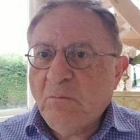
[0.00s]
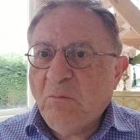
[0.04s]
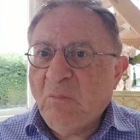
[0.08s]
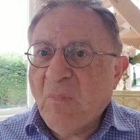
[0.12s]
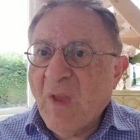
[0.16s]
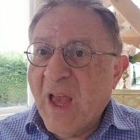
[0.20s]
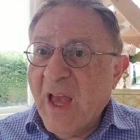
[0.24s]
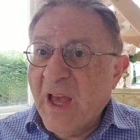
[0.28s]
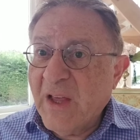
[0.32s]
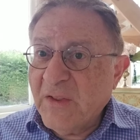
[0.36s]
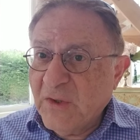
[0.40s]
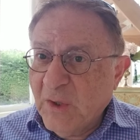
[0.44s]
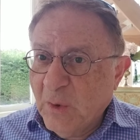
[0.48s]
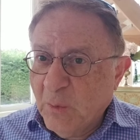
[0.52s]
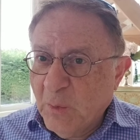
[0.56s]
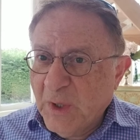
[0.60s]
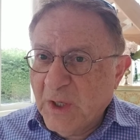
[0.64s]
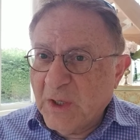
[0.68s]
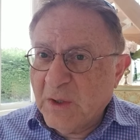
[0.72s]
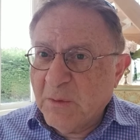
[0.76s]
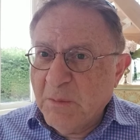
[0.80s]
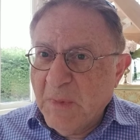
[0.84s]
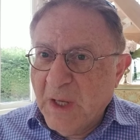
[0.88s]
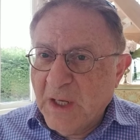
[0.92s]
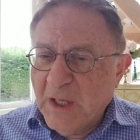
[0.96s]
and there
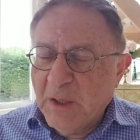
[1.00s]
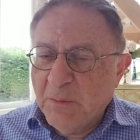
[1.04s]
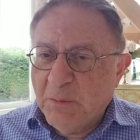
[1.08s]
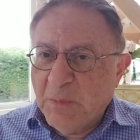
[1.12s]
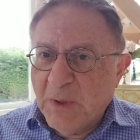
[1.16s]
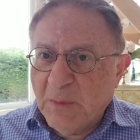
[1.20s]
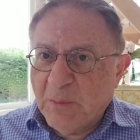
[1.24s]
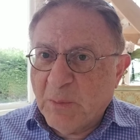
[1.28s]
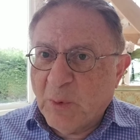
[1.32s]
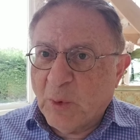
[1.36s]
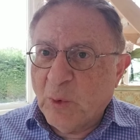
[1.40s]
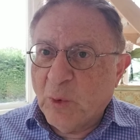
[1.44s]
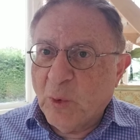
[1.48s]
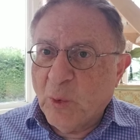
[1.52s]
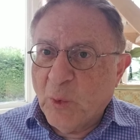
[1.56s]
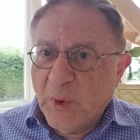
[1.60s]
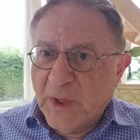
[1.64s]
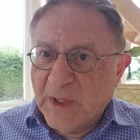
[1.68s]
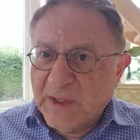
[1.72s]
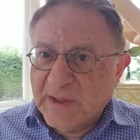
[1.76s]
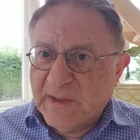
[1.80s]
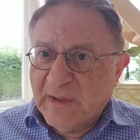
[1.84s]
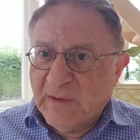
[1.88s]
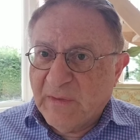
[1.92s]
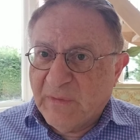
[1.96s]
were many people who
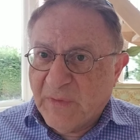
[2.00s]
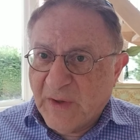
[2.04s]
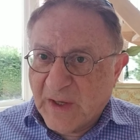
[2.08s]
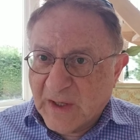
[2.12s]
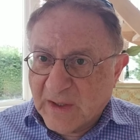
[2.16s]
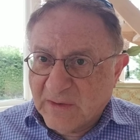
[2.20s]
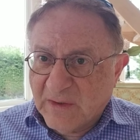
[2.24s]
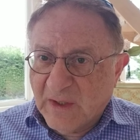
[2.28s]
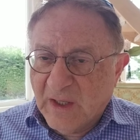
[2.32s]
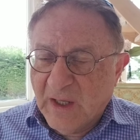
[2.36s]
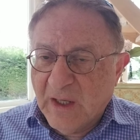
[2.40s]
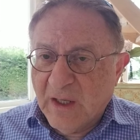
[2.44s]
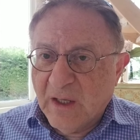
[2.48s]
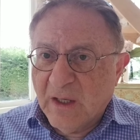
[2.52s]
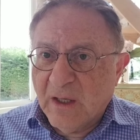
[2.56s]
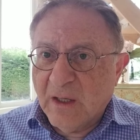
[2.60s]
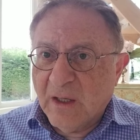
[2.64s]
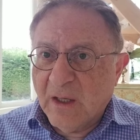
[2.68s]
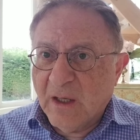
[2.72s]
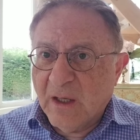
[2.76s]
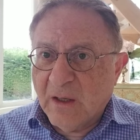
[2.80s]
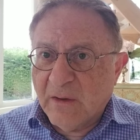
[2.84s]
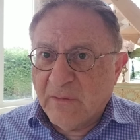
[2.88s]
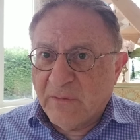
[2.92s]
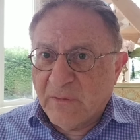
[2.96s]
were defecting
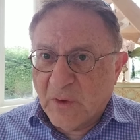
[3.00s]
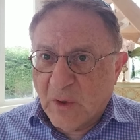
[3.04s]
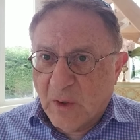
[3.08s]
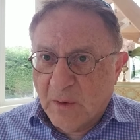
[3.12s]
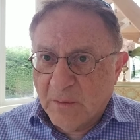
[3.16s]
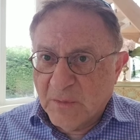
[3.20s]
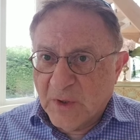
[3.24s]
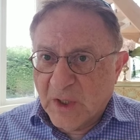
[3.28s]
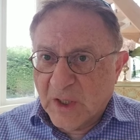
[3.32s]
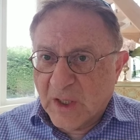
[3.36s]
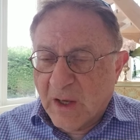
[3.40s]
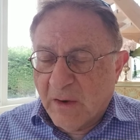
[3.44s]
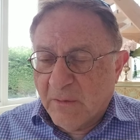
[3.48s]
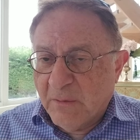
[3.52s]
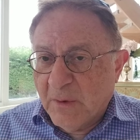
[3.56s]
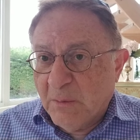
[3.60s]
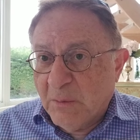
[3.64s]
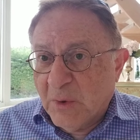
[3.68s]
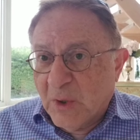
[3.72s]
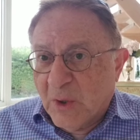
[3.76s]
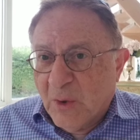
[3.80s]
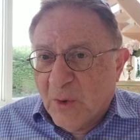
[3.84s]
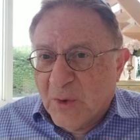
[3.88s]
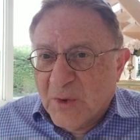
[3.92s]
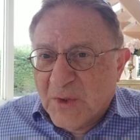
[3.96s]
from the government,
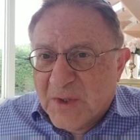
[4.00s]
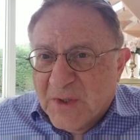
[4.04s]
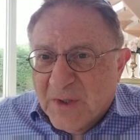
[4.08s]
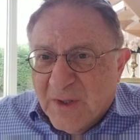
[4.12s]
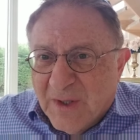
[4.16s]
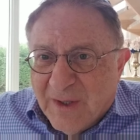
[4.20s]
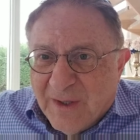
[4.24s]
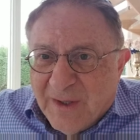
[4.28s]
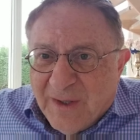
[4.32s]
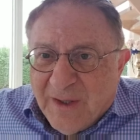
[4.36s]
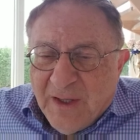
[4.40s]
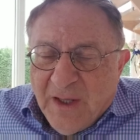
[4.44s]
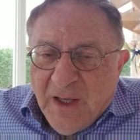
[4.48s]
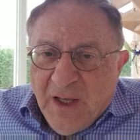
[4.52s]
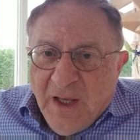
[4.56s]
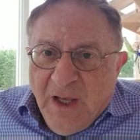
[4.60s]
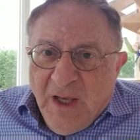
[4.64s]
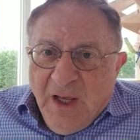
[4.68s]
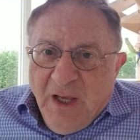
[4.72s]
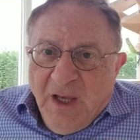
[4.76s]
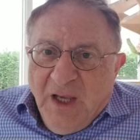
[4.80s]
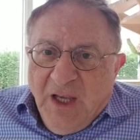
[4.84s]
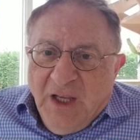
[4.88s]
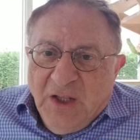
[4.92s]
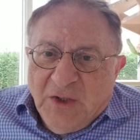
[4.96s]
because
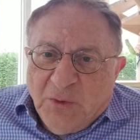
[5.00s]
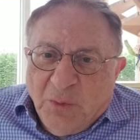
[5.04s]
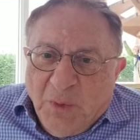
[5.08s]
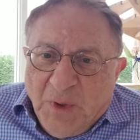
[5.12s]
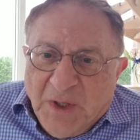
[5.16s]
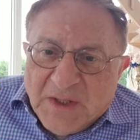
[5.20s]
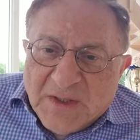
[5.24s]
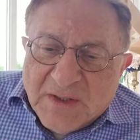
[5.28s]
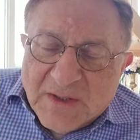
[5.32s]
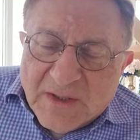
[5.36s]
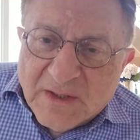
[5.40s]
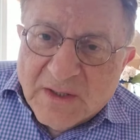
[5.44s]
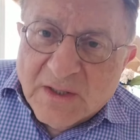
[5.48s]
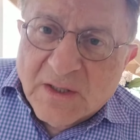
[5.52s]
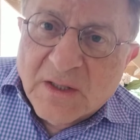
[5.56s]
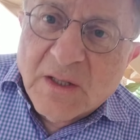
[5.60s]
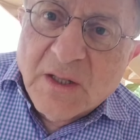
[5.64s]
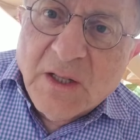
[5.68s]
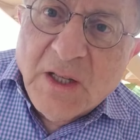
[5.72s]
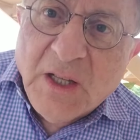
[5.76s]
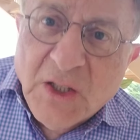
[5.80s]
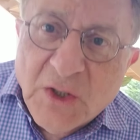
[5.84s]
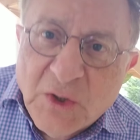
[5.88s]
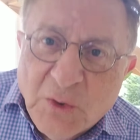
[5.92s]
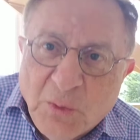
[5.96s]
it
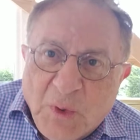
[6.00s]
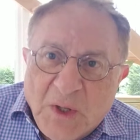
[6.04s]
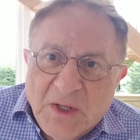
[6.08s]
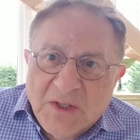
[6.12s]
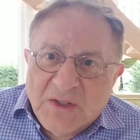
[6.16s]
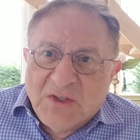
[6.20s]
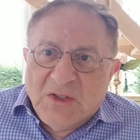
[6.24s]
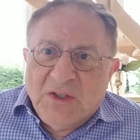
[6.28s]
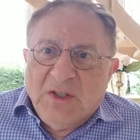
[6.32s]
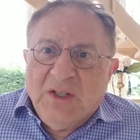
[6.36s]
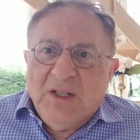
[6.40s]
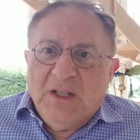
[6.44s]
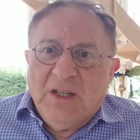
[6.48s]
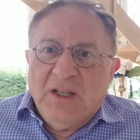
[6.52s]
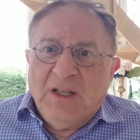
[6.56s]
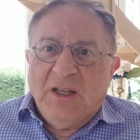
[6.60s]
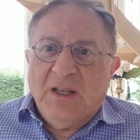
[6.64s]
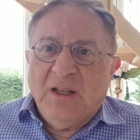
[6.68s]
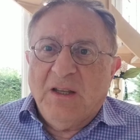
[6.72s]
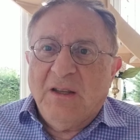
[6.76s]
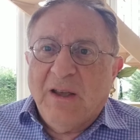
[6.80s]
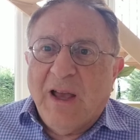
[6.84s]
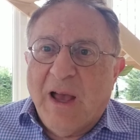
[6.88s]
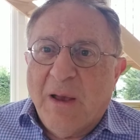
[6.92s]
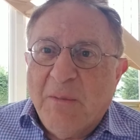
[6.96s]
was
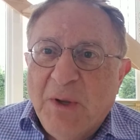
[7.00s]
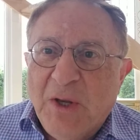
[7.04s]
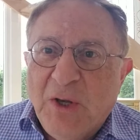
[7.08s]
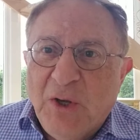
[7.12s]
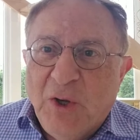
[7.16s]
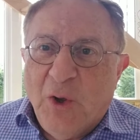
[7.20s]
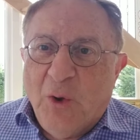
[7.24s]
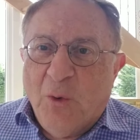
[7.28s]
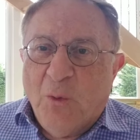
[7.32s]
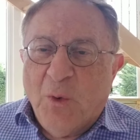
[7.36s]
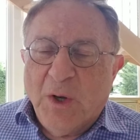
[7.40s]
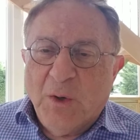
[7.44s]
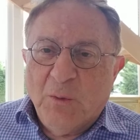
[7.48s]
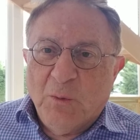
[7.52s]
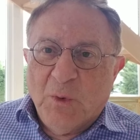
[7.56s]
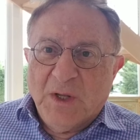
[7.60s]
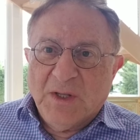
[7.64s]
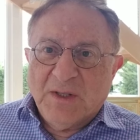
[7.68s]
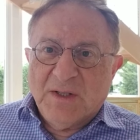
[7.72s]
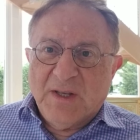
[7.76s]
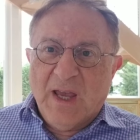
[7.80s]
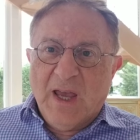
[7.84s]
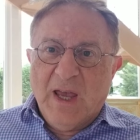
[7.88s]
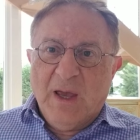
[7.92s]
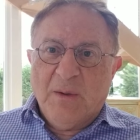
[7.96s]
really, I mean, no one
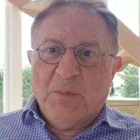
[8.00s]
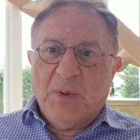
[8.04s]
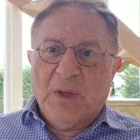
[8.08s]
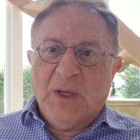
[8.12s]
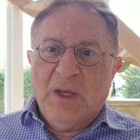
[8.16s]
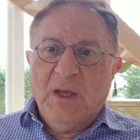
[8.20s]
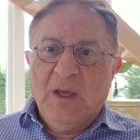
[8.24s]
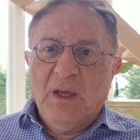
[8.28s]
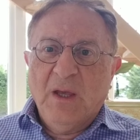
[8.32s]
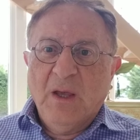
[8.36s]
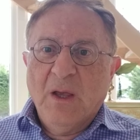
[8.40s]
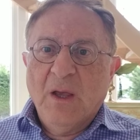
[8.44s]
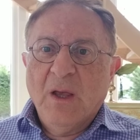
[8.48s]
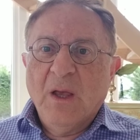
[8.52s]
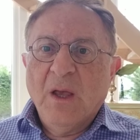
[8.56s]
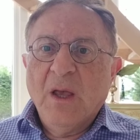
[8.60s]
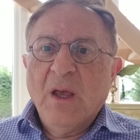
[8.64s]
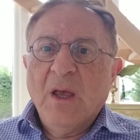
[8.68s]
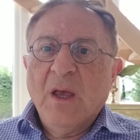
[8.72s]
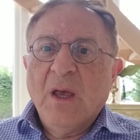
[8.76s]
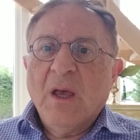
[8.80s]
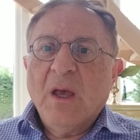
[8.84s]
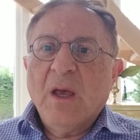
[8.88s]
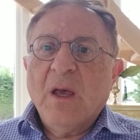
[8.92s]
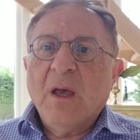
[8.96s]
was happy.
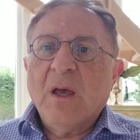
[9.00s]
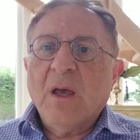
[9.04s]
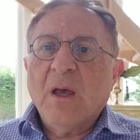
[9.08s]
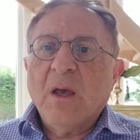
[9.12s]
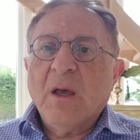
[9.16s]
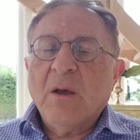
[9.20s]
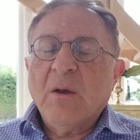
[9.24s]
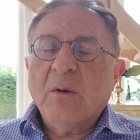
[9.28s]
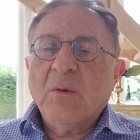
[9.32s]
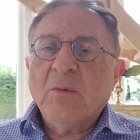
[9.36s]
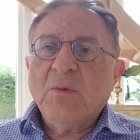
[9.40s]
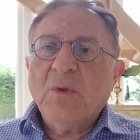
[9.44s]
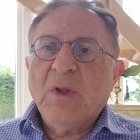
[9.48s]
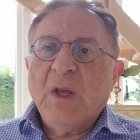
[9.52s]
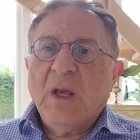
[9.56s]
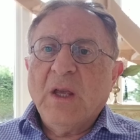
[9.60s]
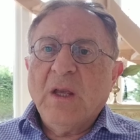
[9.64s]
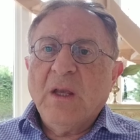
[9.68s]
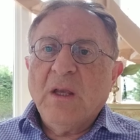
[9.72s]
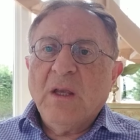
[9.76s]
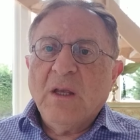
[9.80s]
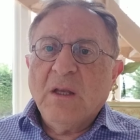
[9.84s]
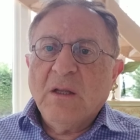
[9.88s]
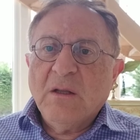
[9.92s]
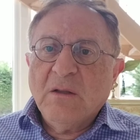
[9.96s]

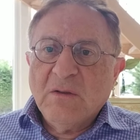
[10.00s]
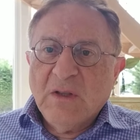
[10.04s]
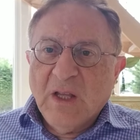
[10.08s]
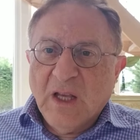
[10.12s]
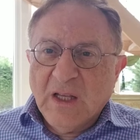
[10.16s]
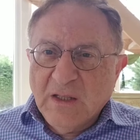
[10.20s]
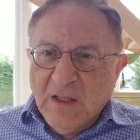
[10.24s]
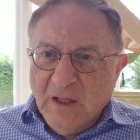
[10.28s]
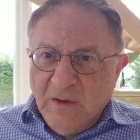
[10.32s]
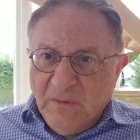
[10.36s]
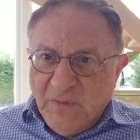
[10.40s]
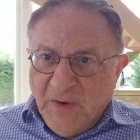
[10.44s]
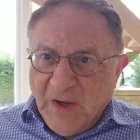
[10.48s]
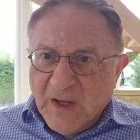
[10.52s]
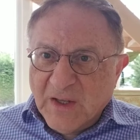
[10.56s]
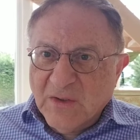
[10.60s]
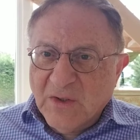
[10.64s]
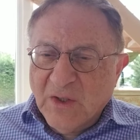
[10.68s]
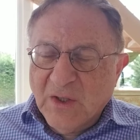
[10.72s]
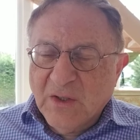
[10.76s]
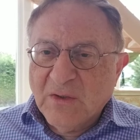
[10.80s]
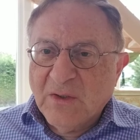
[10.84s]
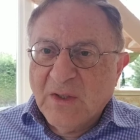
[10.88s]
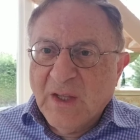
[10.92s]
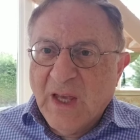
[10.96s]
They
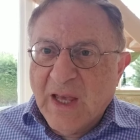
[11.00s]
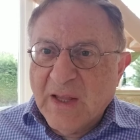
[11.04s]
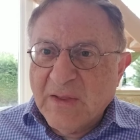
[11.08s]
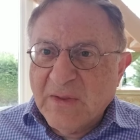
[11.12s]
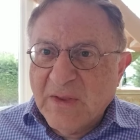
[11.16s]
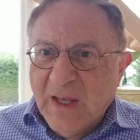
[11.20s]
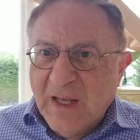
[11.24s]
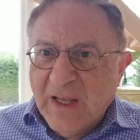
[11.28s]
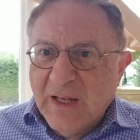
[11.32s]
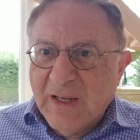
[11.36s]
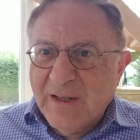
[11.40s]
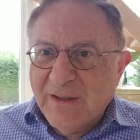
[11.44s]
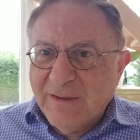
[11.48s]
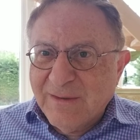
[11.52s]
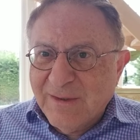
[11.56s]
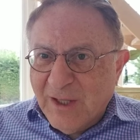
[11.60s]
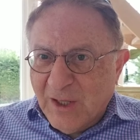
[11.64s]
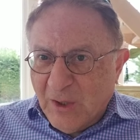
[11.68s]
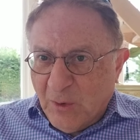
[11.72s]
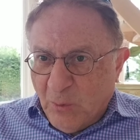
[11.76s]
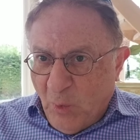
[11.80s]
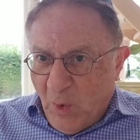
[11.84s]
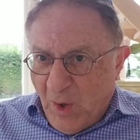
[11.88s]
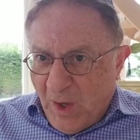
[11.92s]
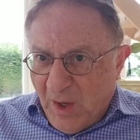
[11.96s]
defected, and then
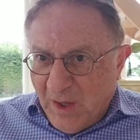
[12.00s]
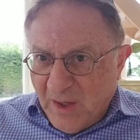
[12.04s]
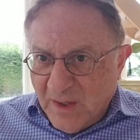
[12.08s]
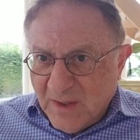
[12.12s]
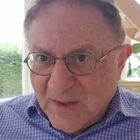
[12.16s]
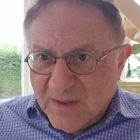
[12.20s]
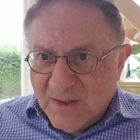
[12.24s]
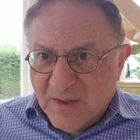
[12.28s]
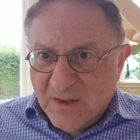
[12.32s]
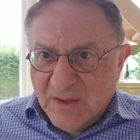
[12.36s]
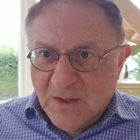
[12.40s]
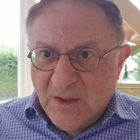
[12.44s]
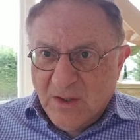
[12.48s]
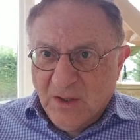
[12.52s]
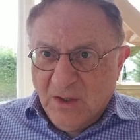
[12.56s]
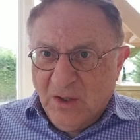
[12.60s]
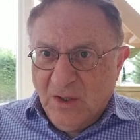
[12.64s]
there was